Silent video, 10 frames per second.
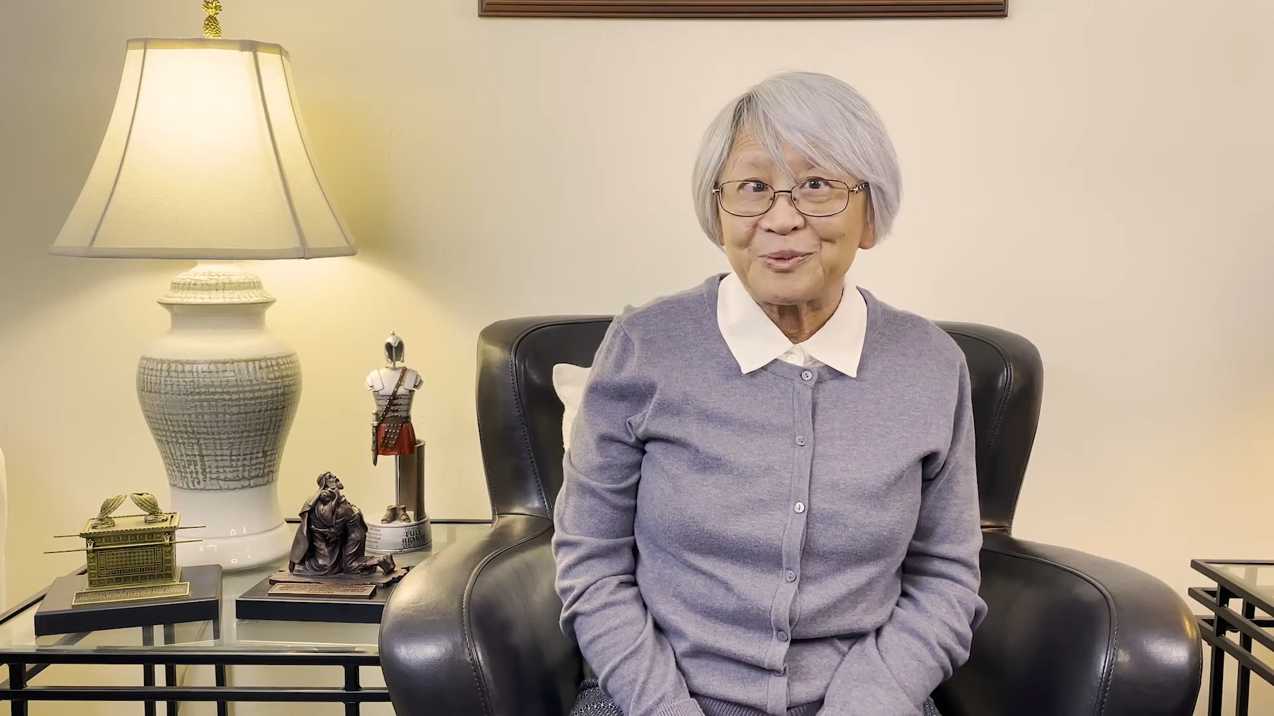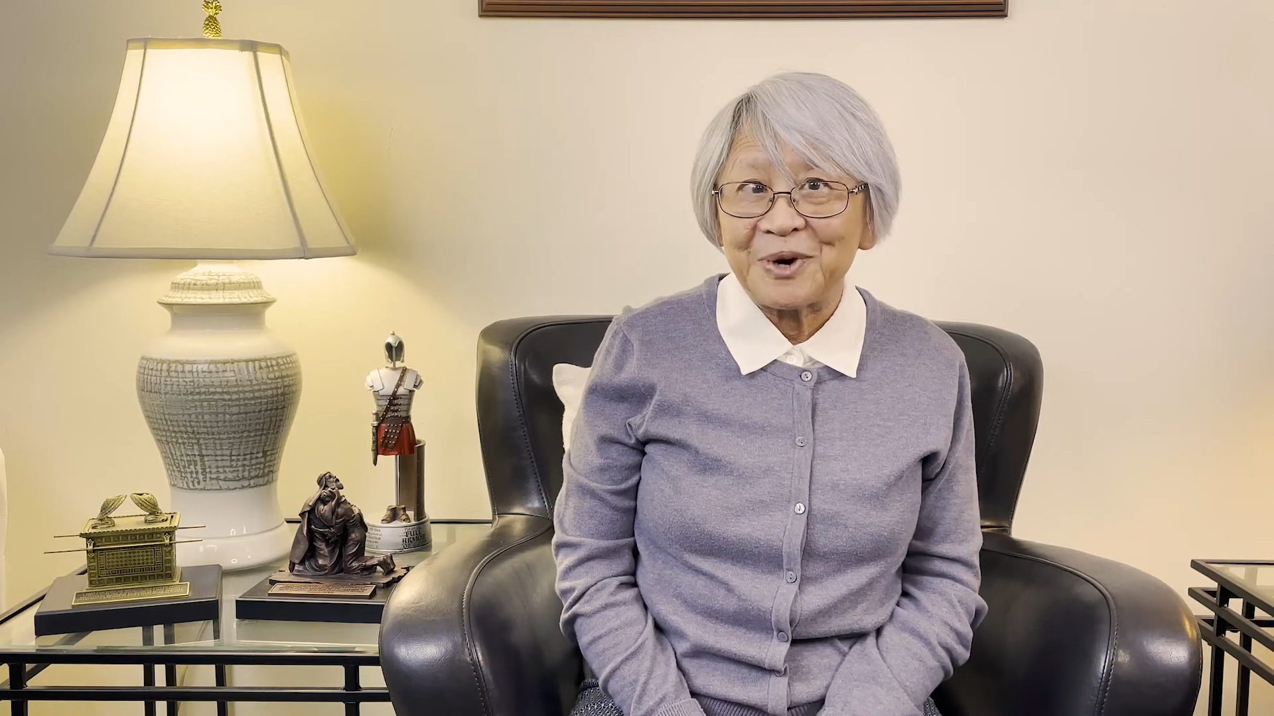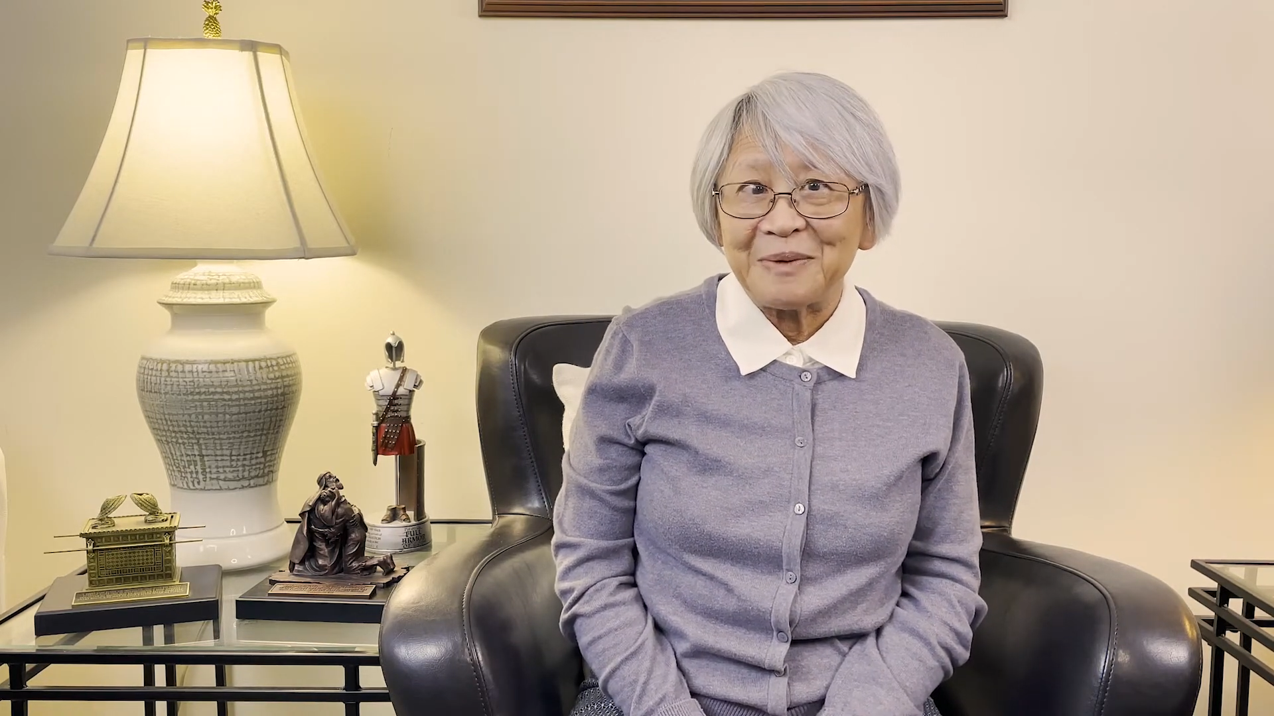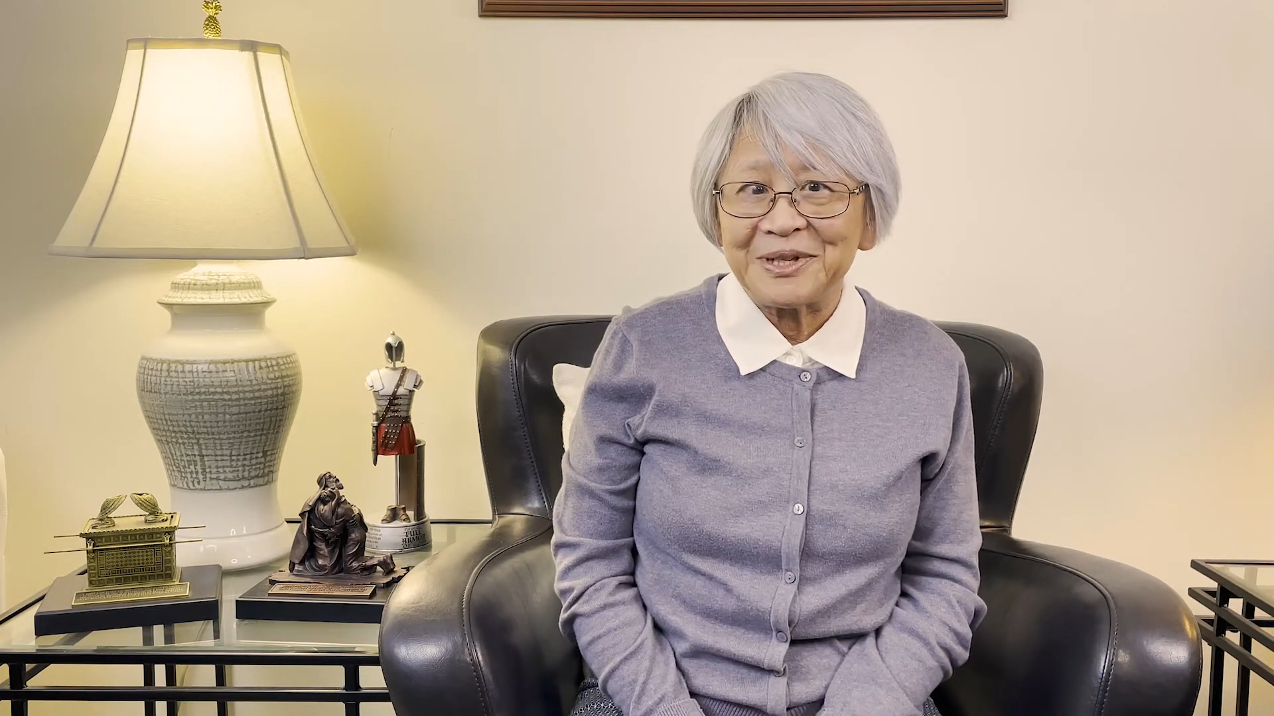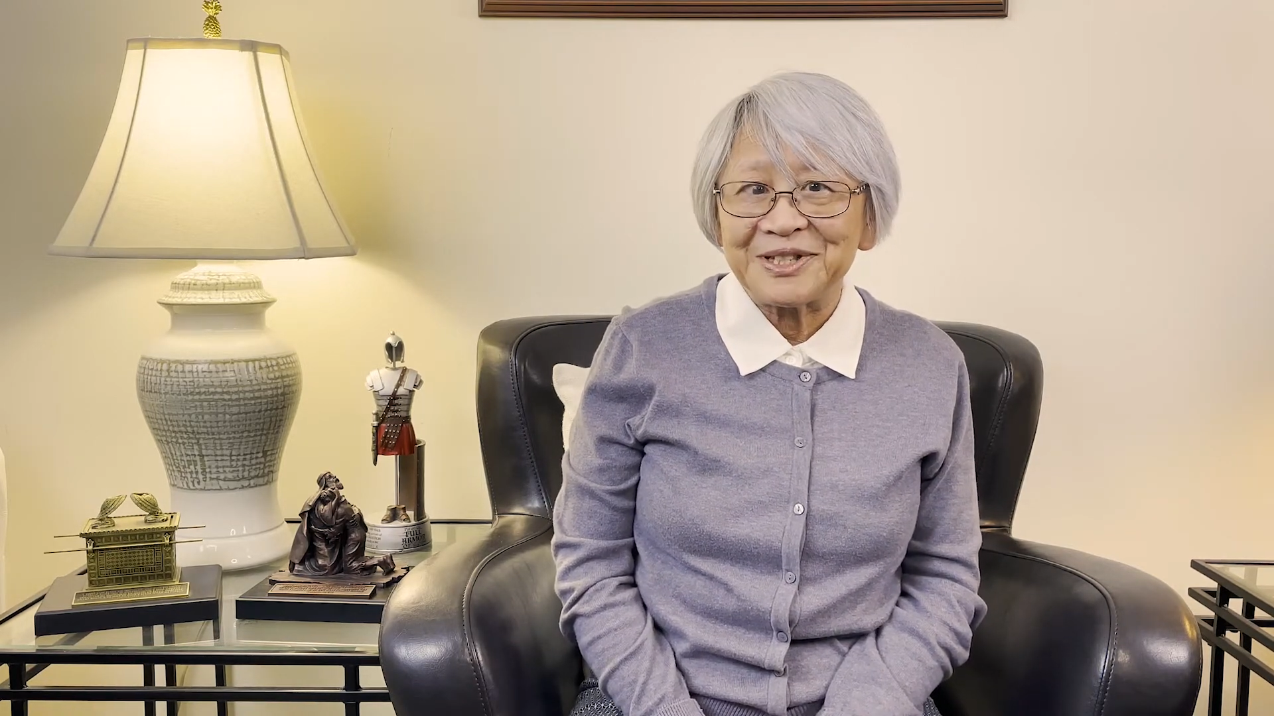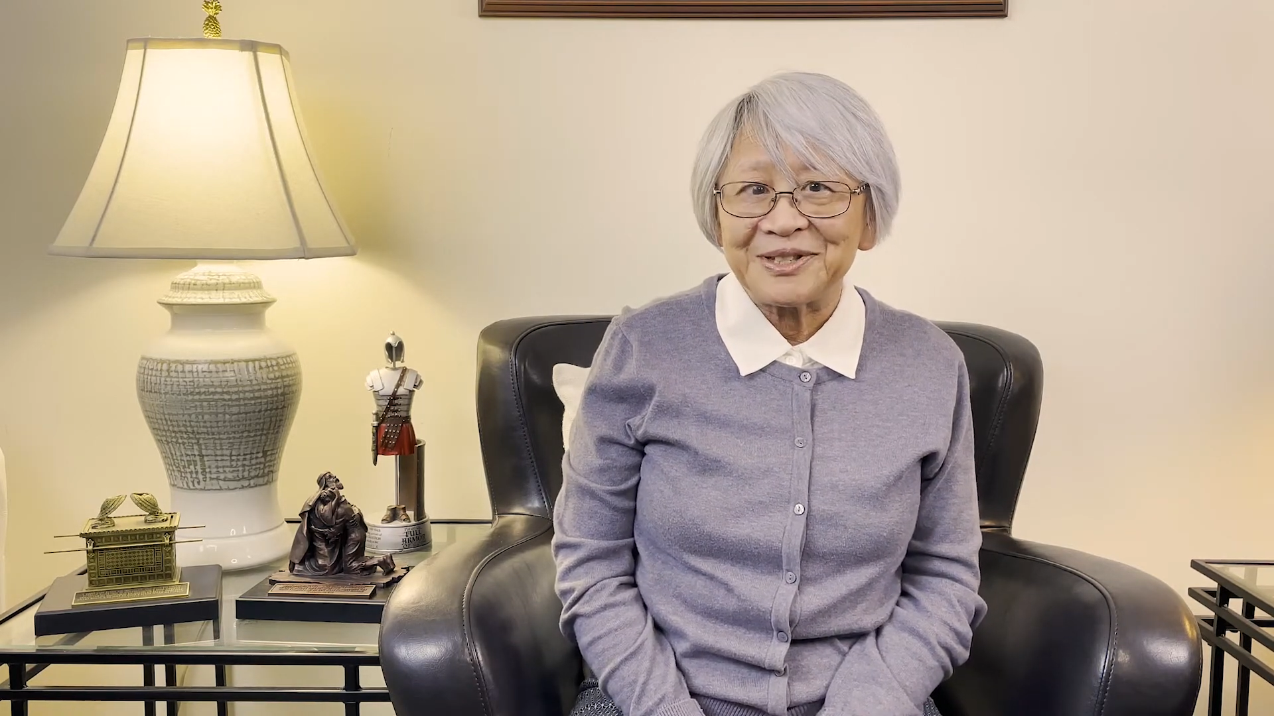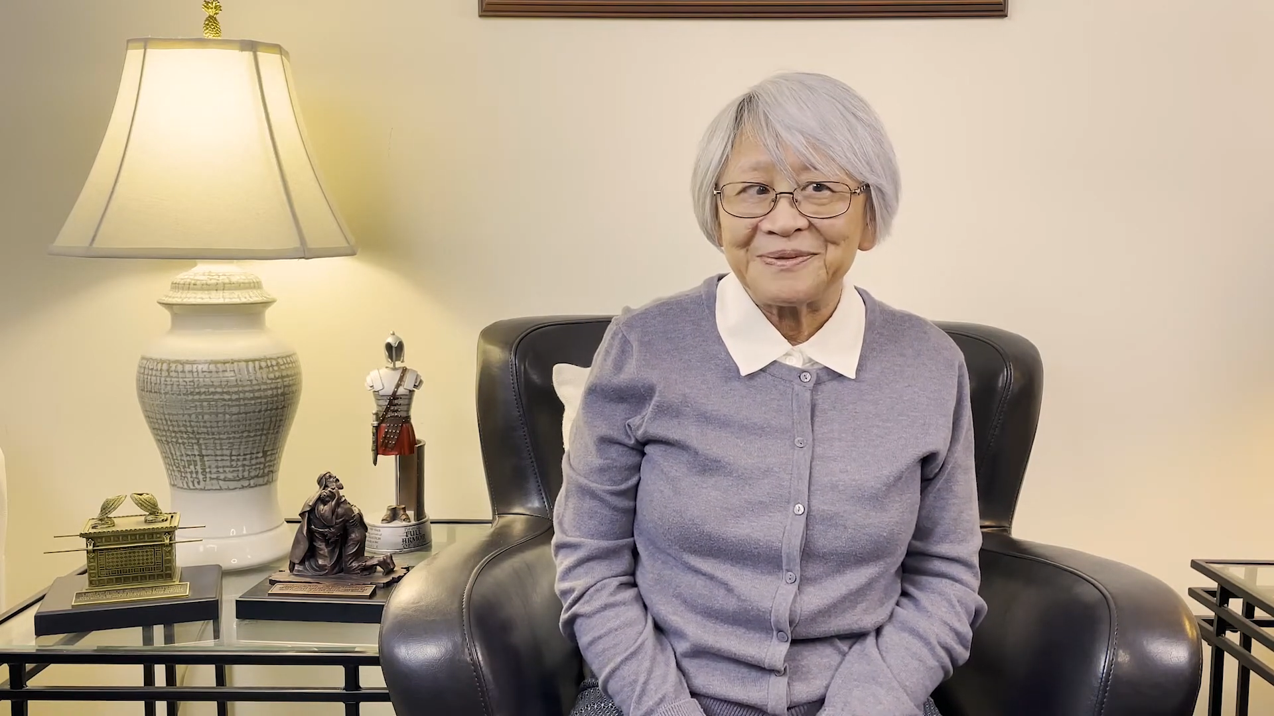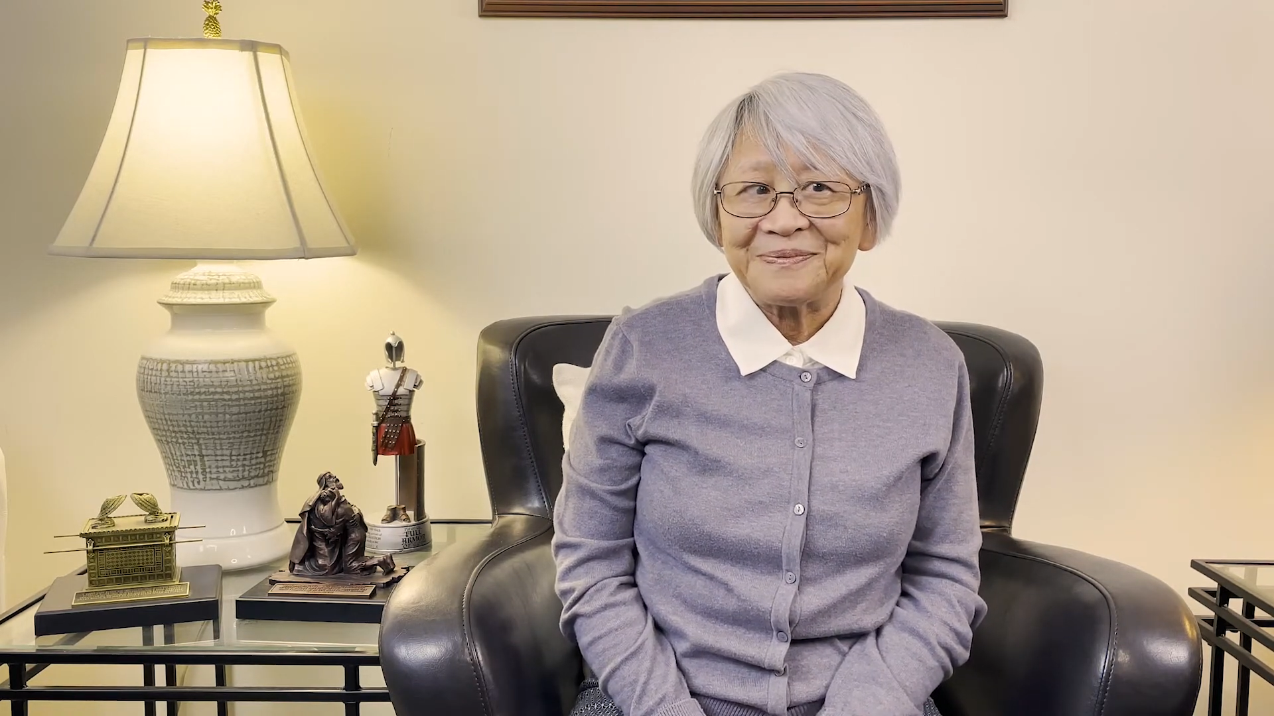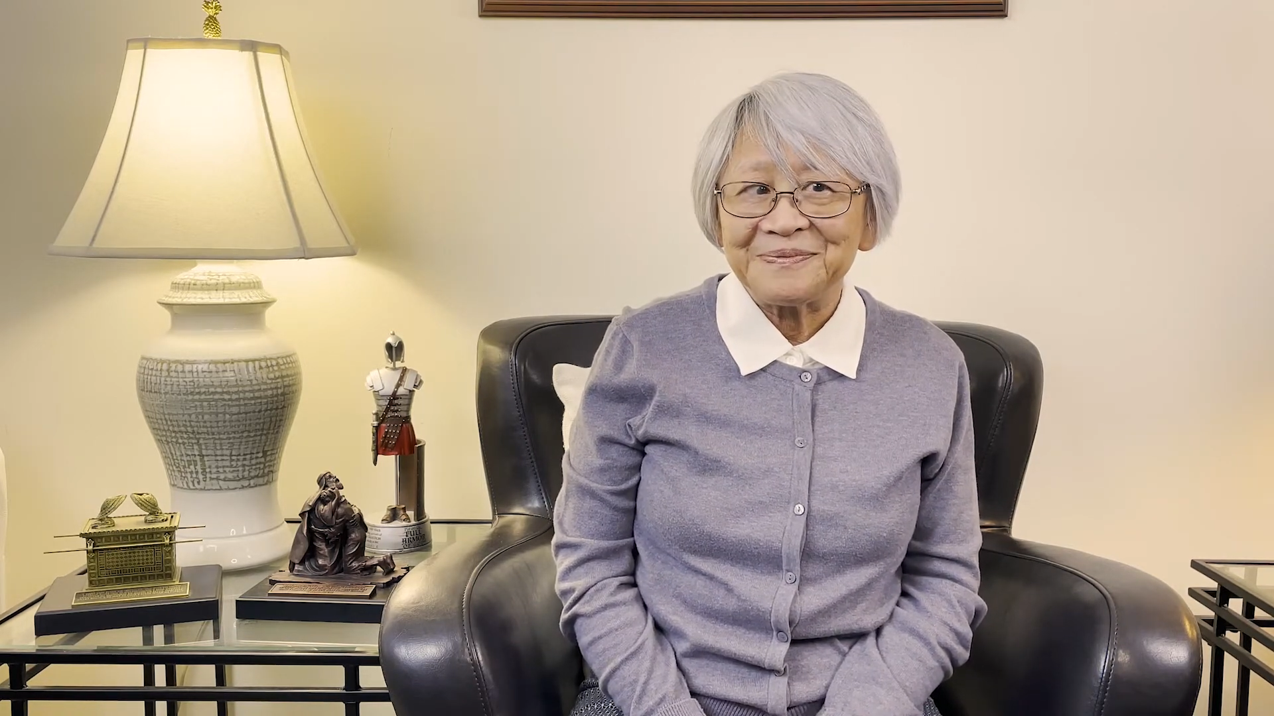promise.